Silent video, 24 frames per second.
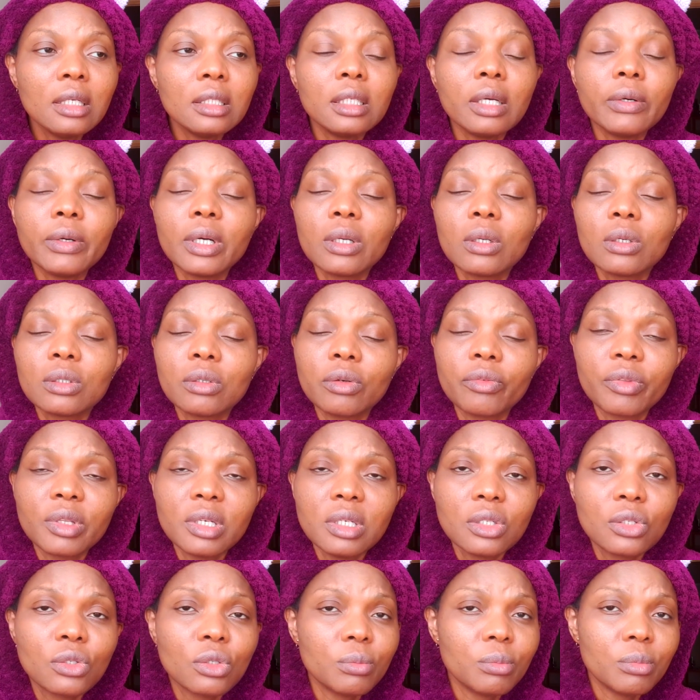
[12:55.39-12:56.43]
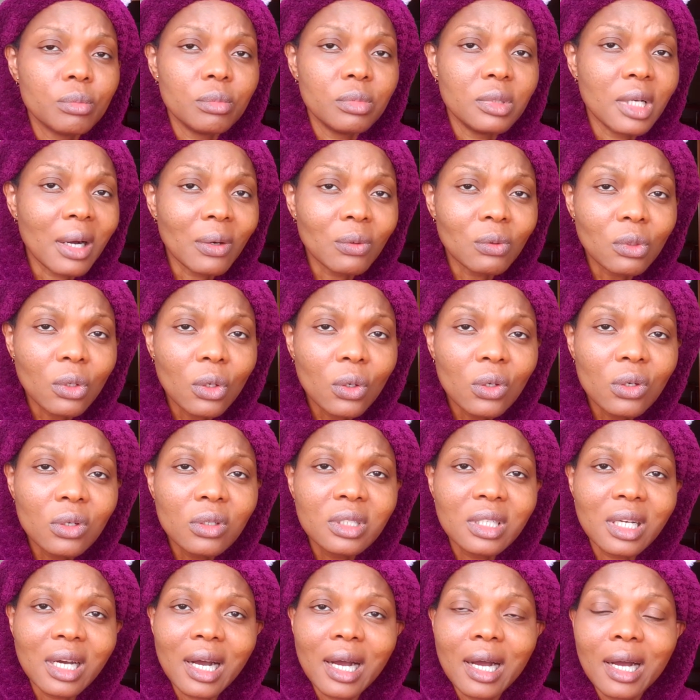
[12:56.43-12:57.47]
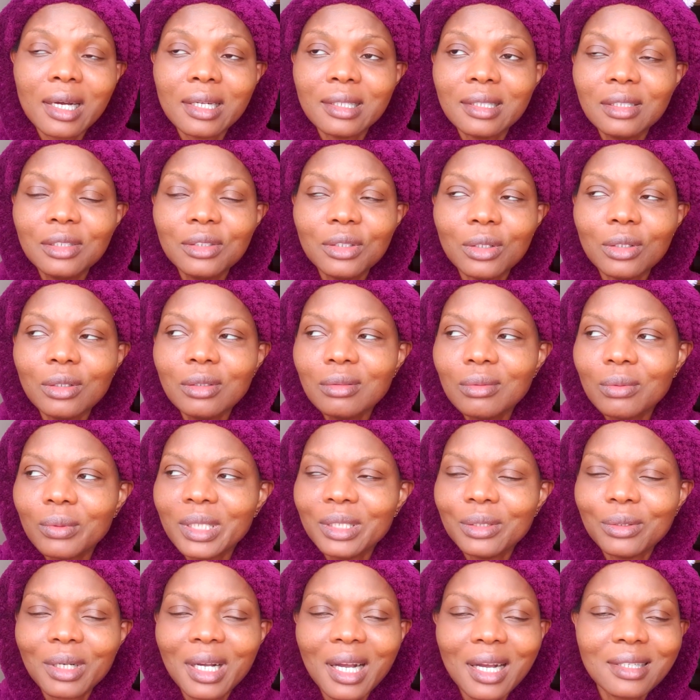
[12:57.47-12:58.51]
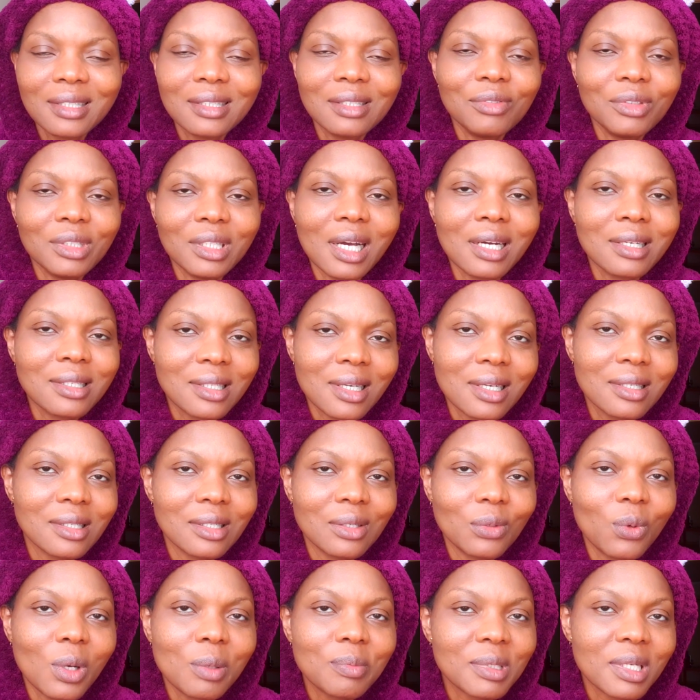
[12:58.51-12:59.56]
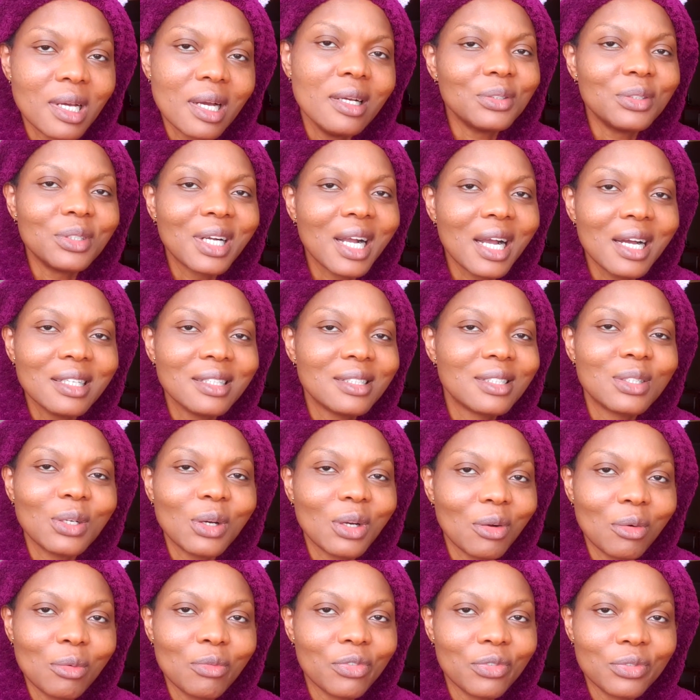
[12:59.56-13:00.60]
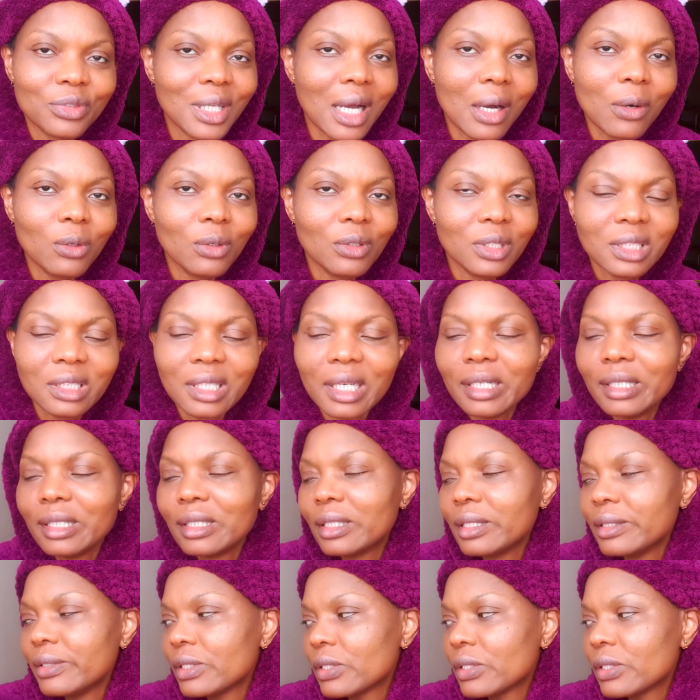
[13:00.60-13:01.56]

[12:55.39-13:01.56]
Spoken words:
There were a lot of things to download, and when you can't even access the website, you can't talk of downloading anything.